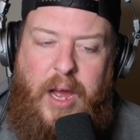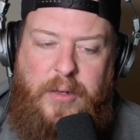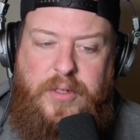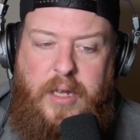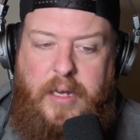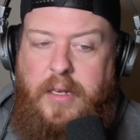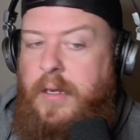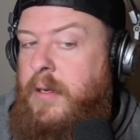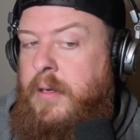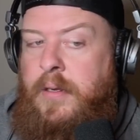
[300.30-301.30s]
State.
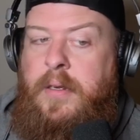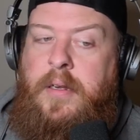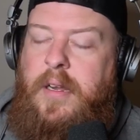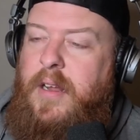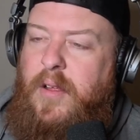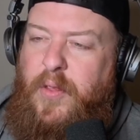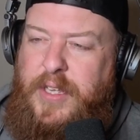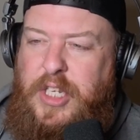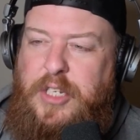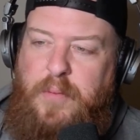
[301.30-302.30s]

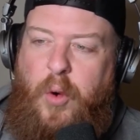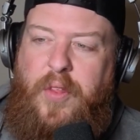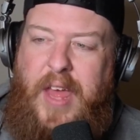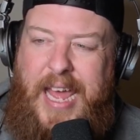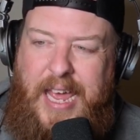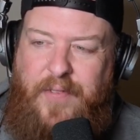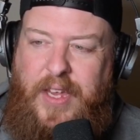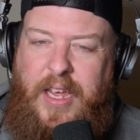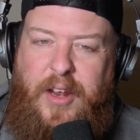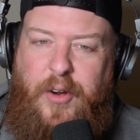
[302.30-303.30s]
This is more the
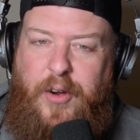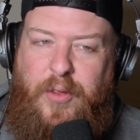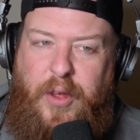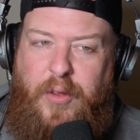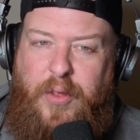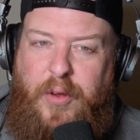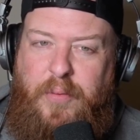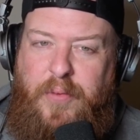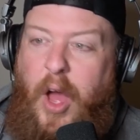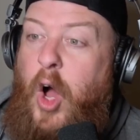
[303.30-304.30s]
heavy hitter,
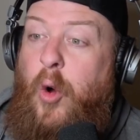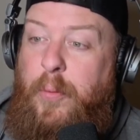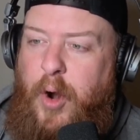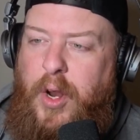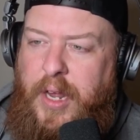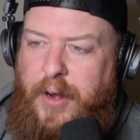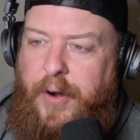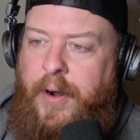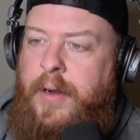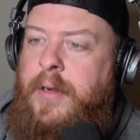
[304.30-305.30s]
the home run
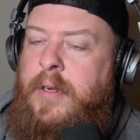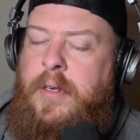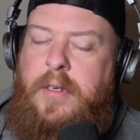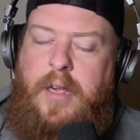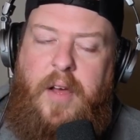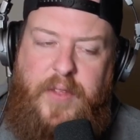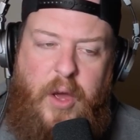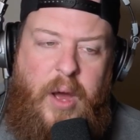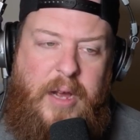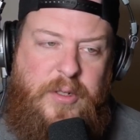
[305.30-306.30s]
hitter of the
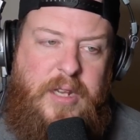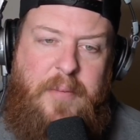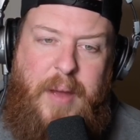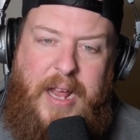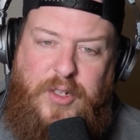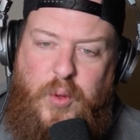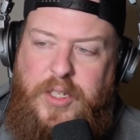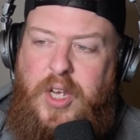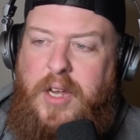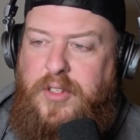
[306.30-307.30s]
Ohio State backs.
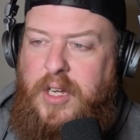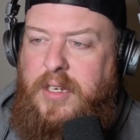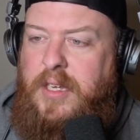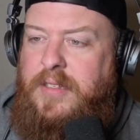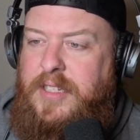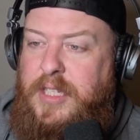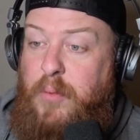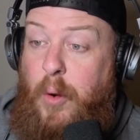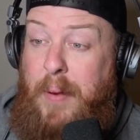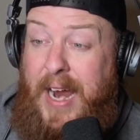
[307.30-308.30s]
Quinshon Judkins is the
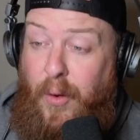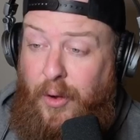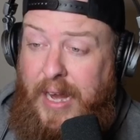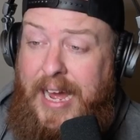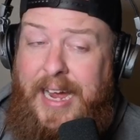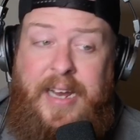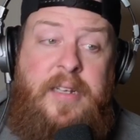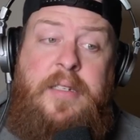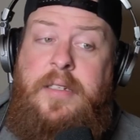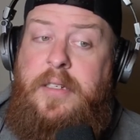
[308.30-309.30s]
more power guy.
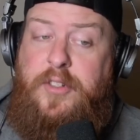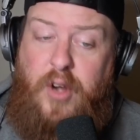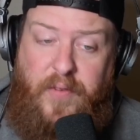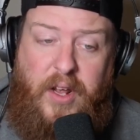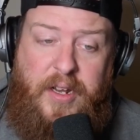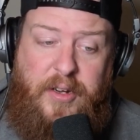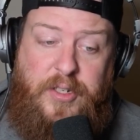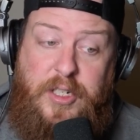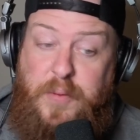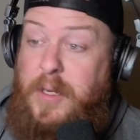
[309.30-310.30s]
TreVeyon
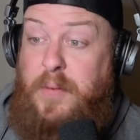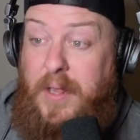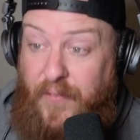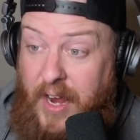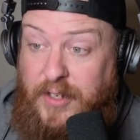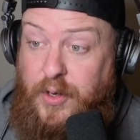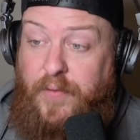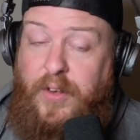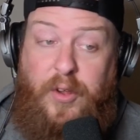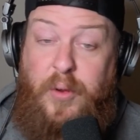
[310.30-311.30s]
Henderson is supposed to be the faster of
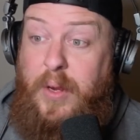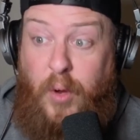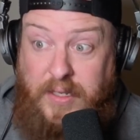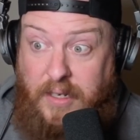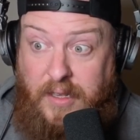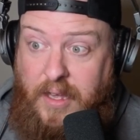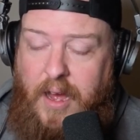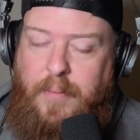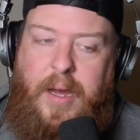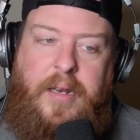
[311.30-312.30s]
the two. He wasn't at the
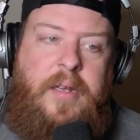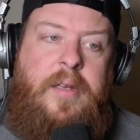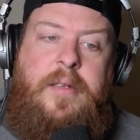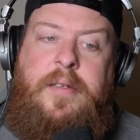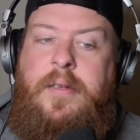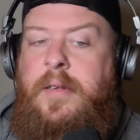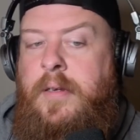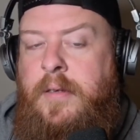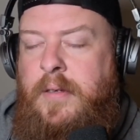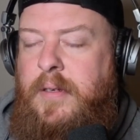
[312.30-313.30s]
combine.
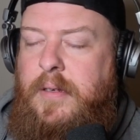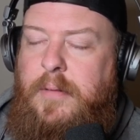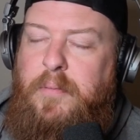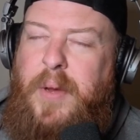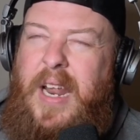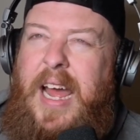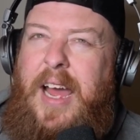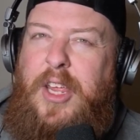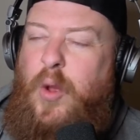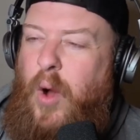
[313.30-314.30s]
But
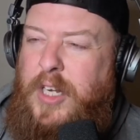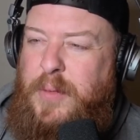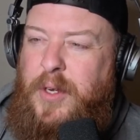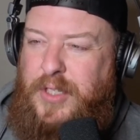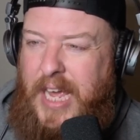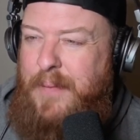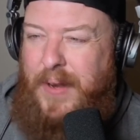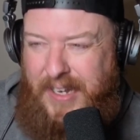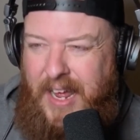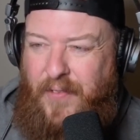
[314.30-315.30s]
you watch him on tape,
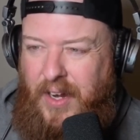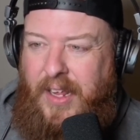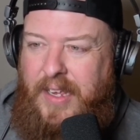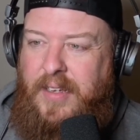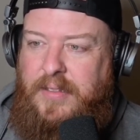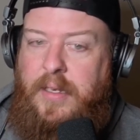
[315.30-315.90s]
and he definitely is.